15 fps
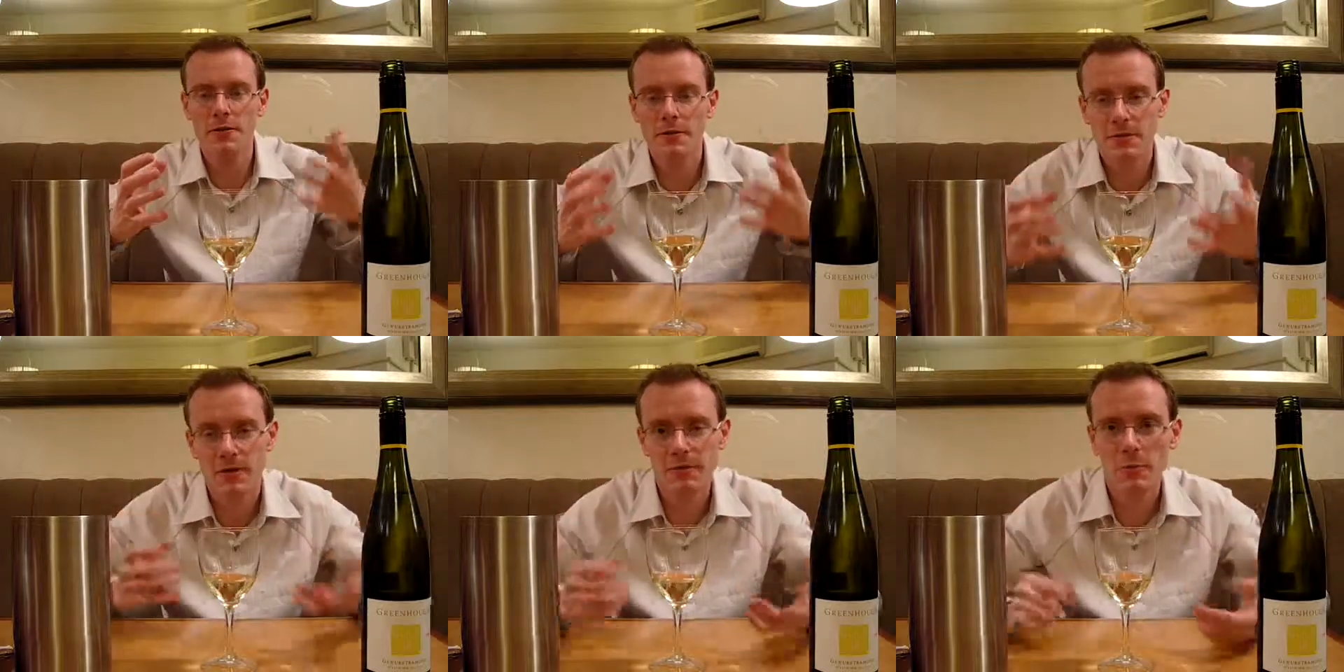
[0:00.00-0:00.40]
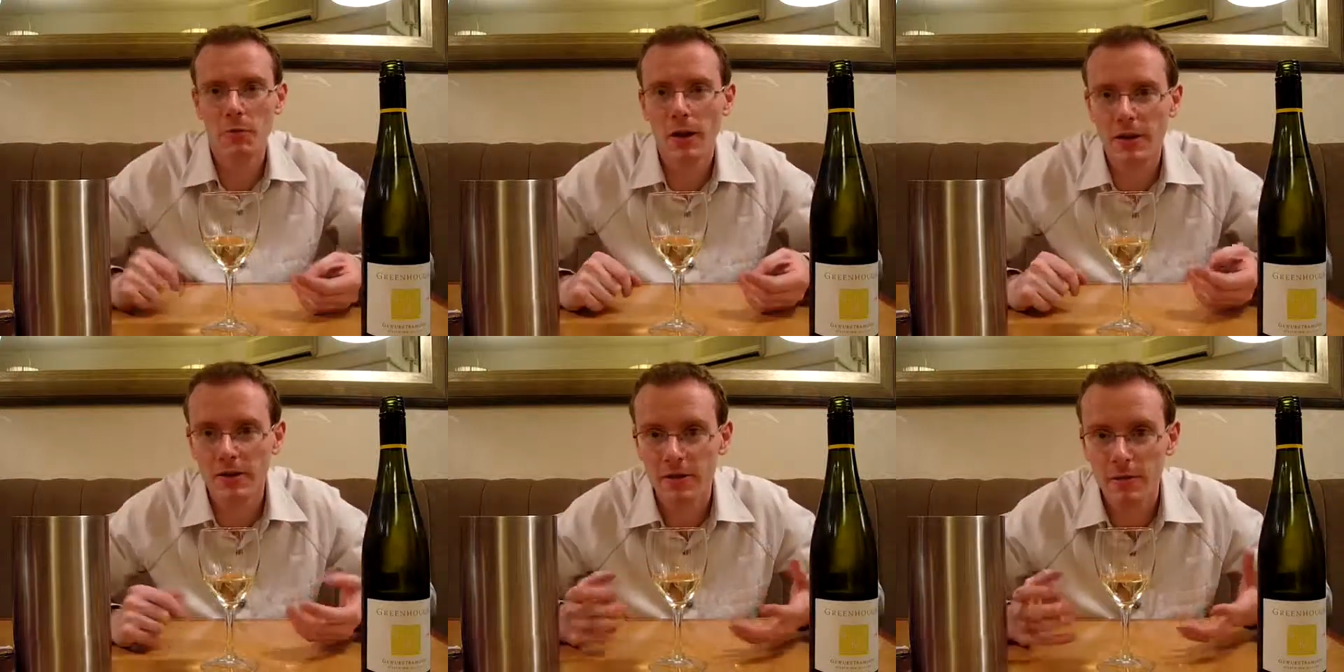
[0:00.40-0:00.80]
this
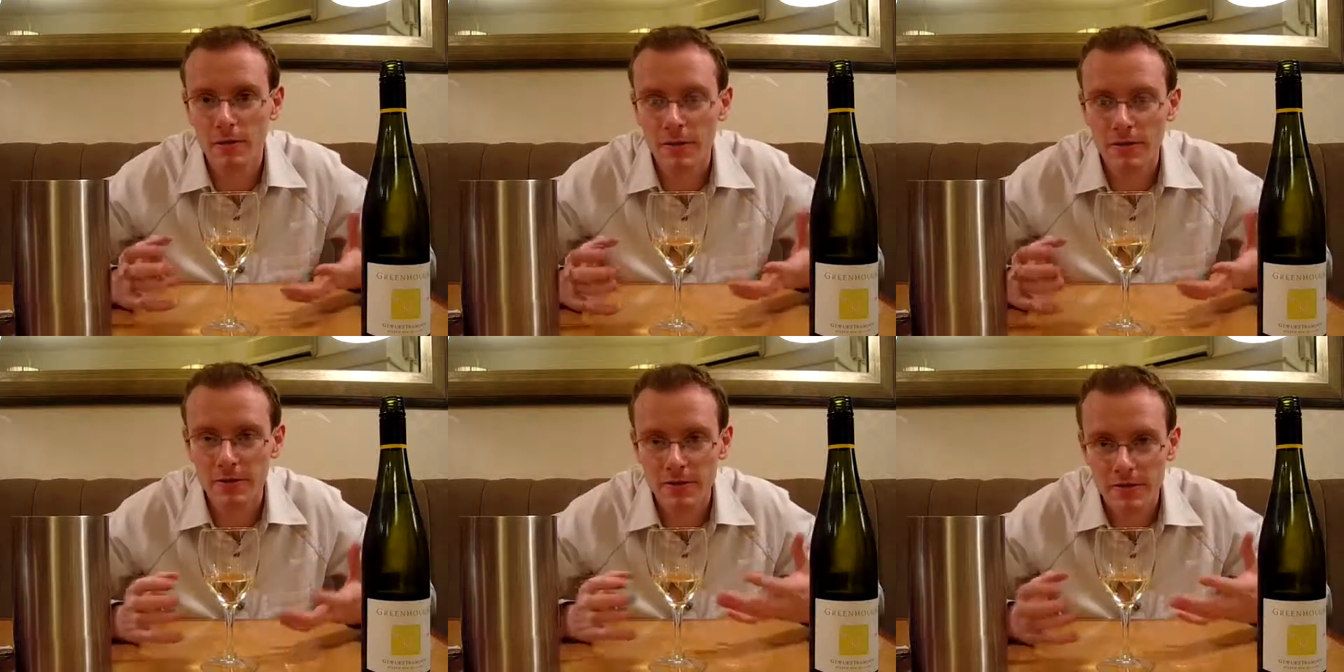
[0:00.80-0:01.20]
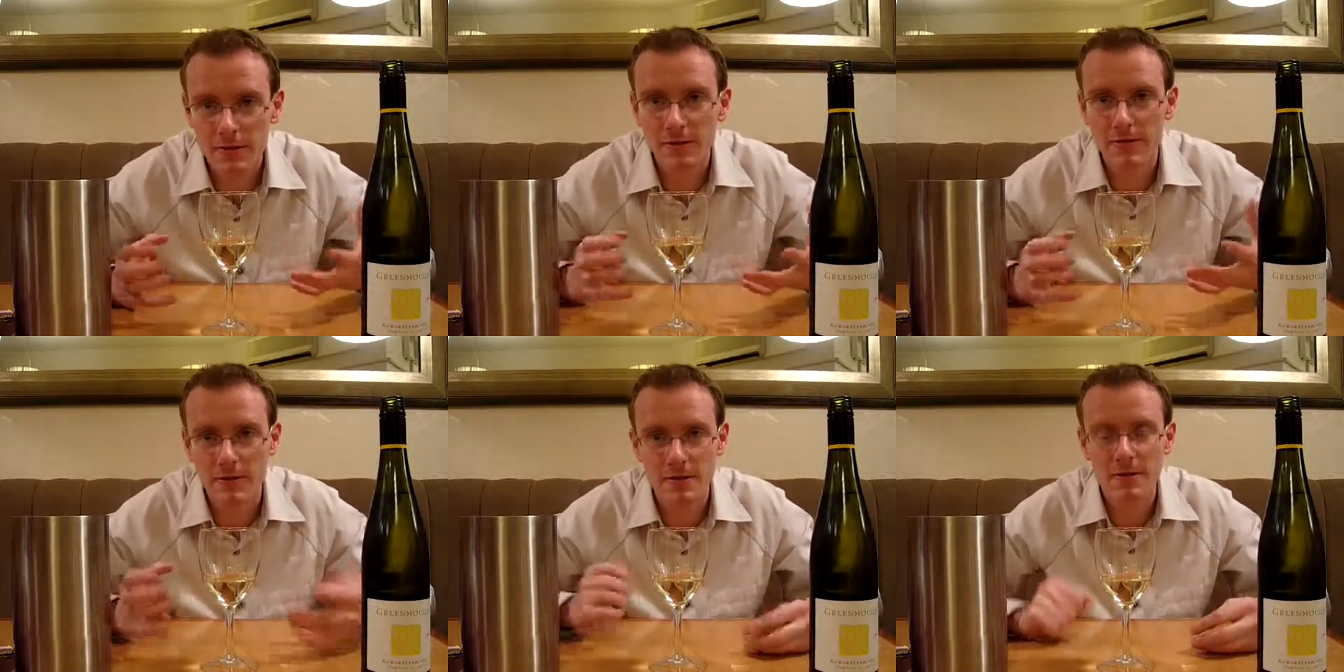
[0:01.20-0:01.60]
wine's in me,
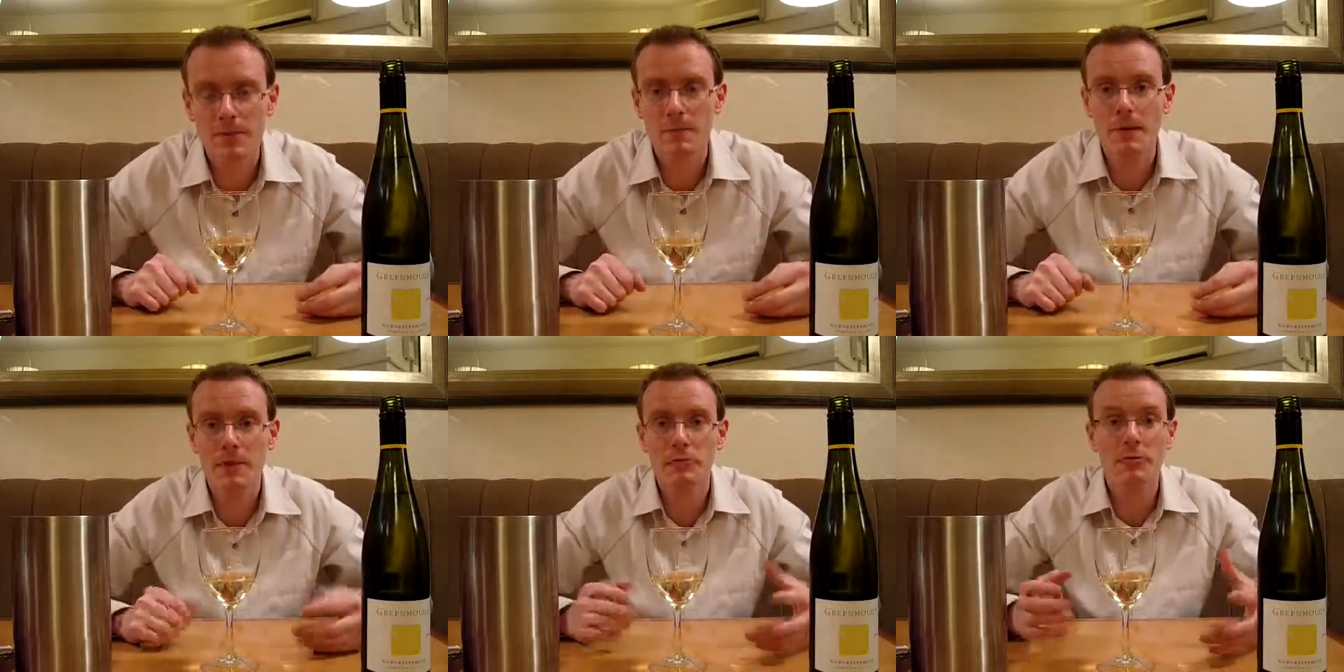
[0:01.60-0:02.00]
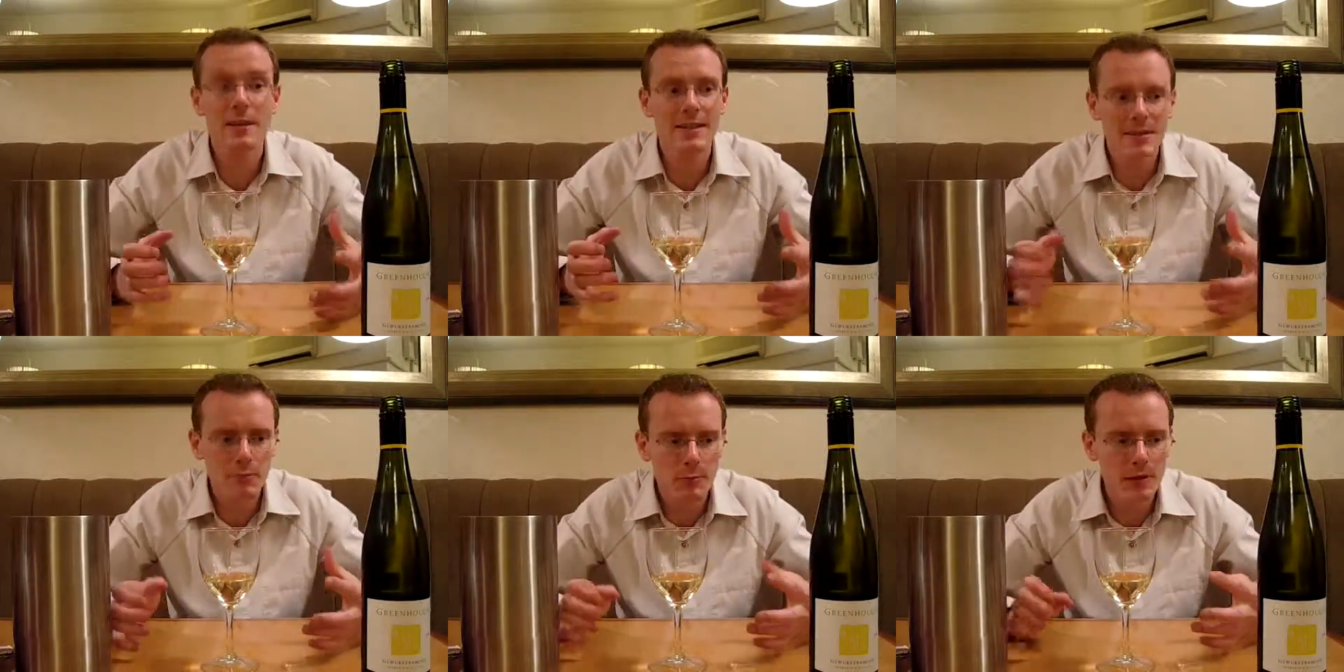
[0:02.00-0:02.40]
smells really
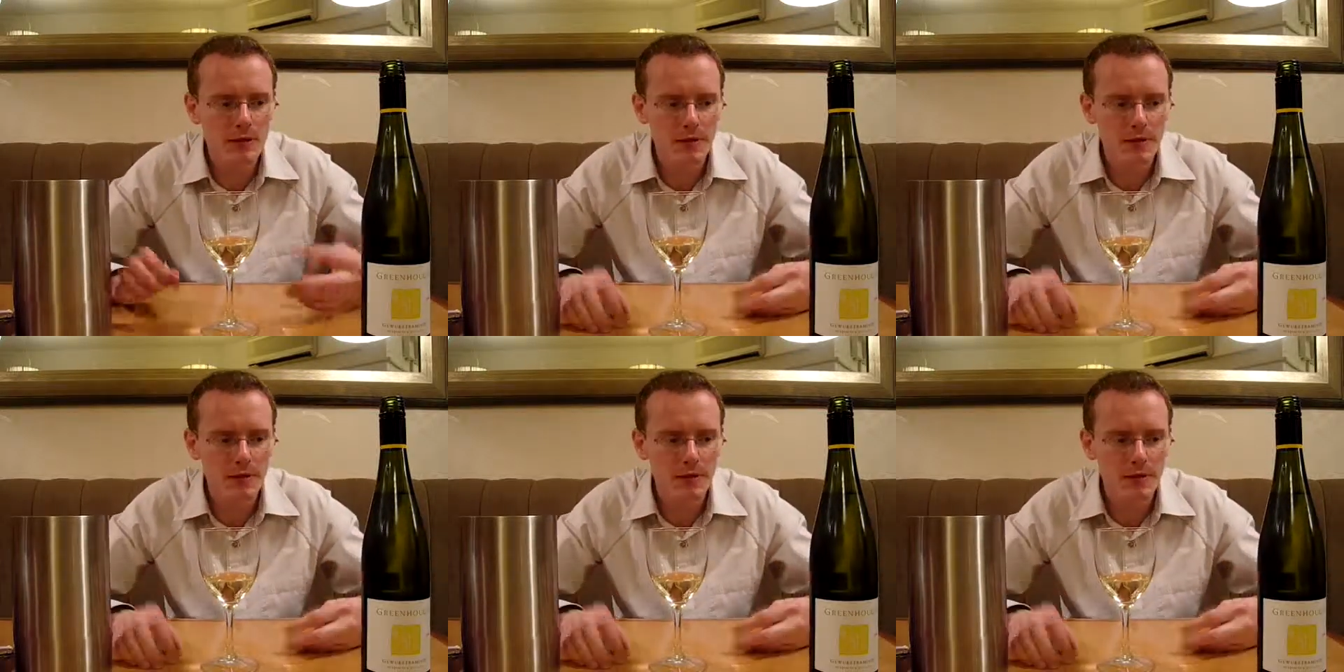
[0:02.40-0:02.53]
sweet.